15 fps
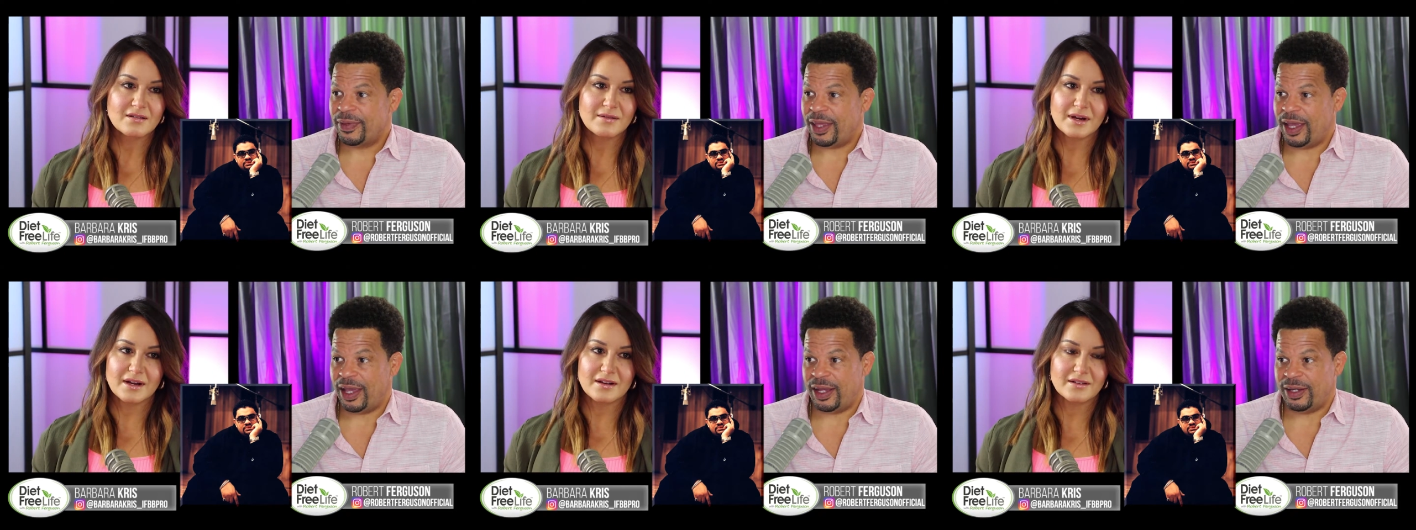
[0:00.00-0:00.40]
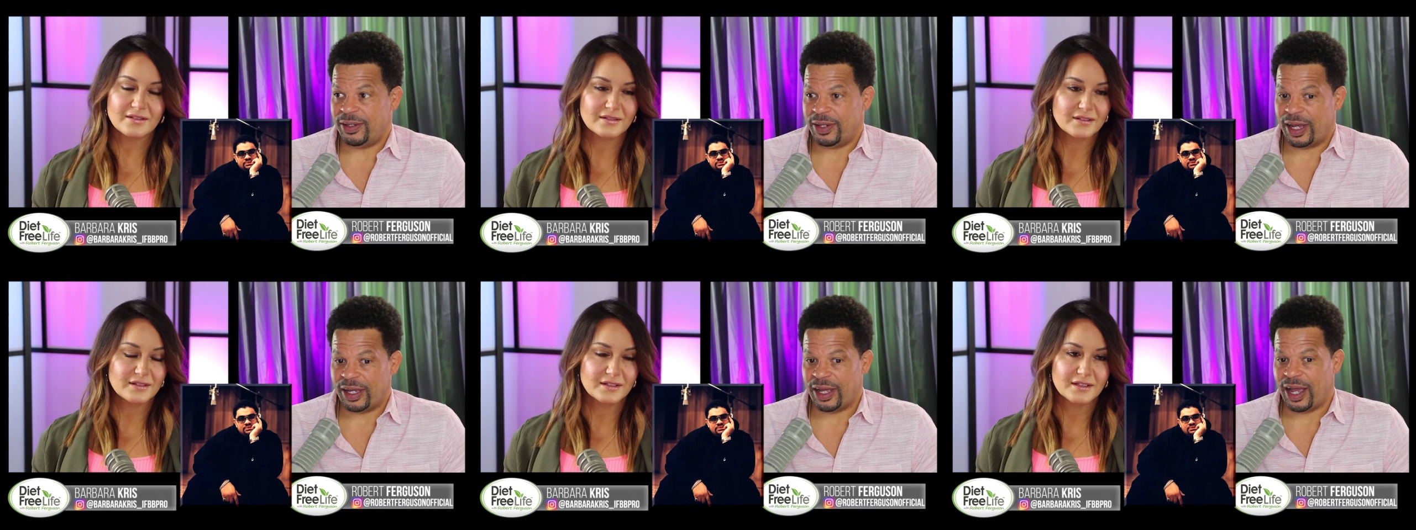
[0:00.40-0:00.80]

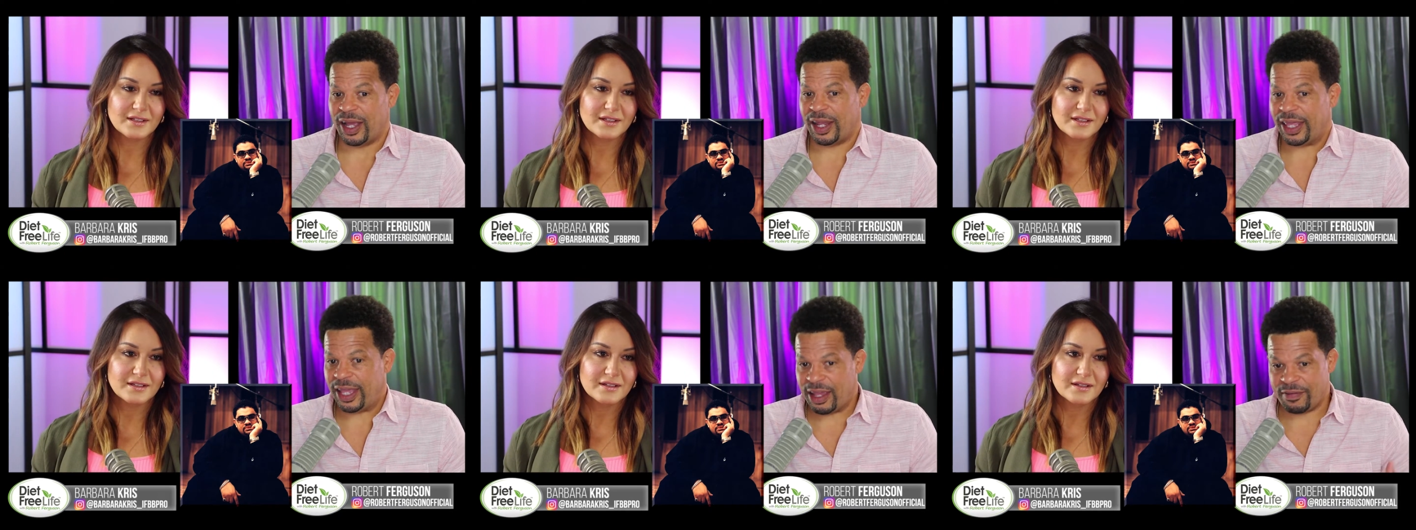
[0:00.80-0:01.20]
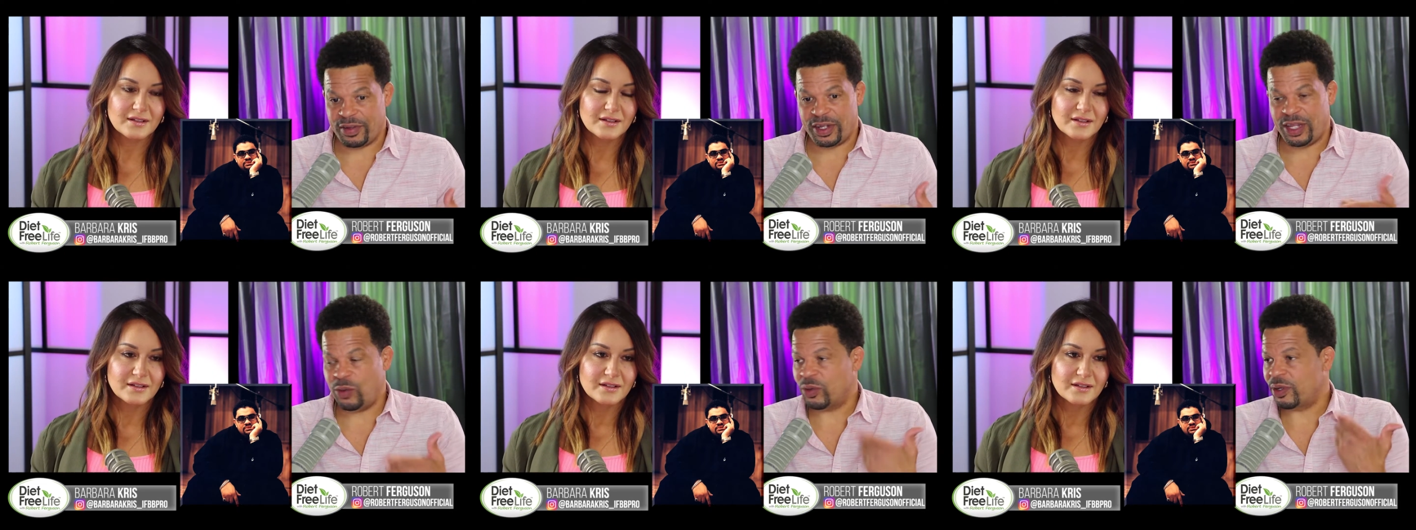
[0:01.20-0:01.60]
Speaker 1: And a guy like Heavy
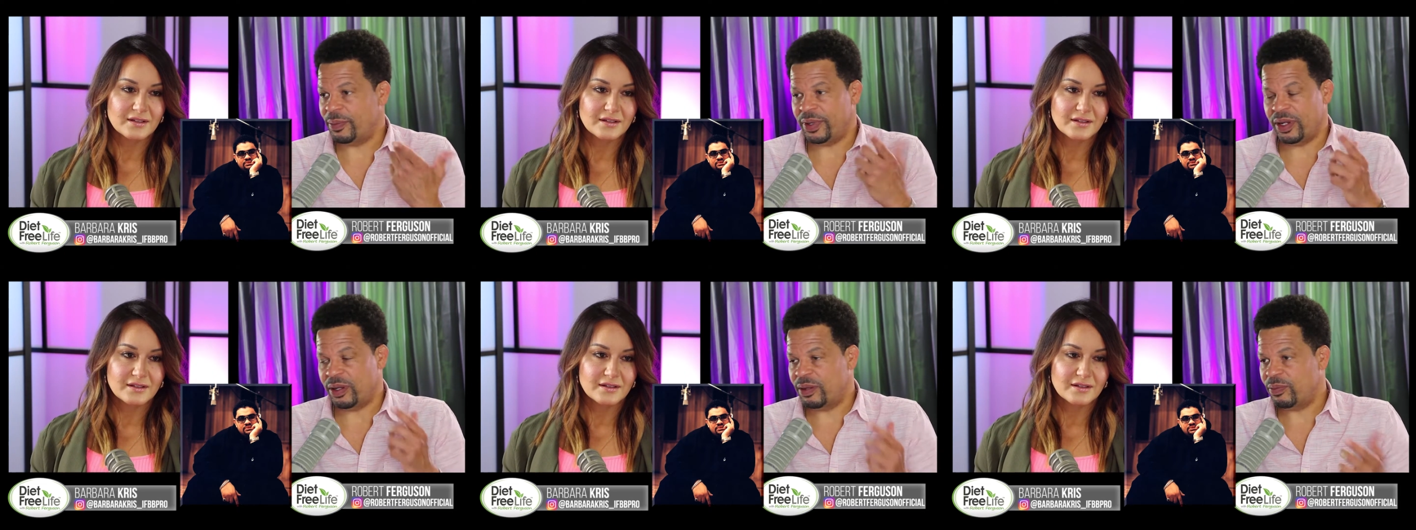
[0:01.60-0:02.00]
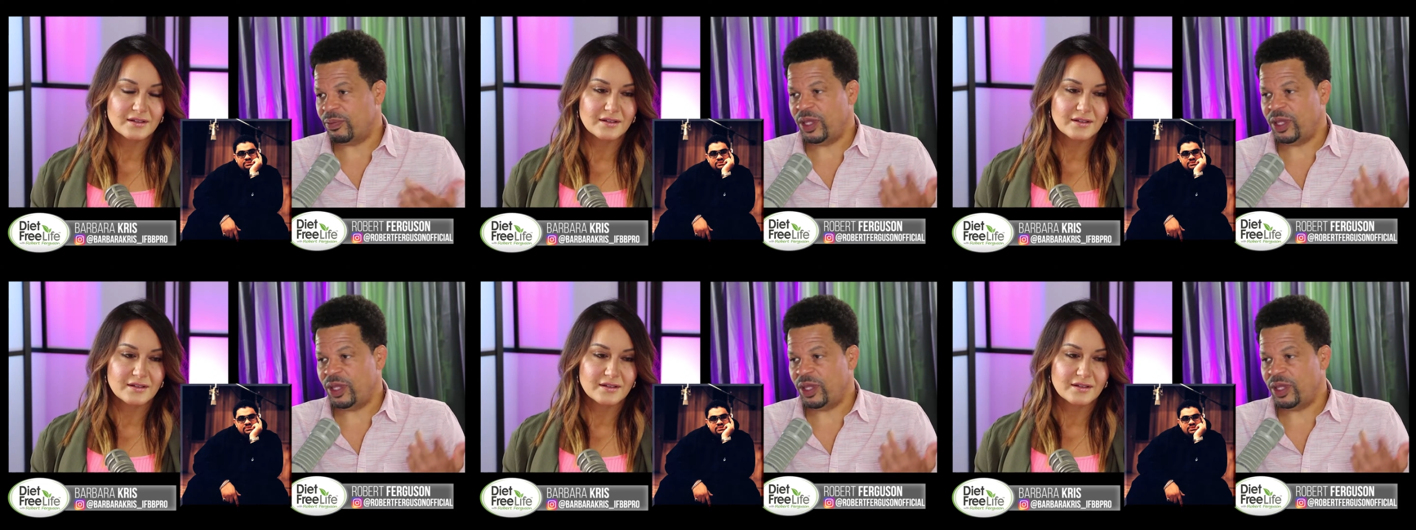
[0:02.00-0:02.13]
D would have been a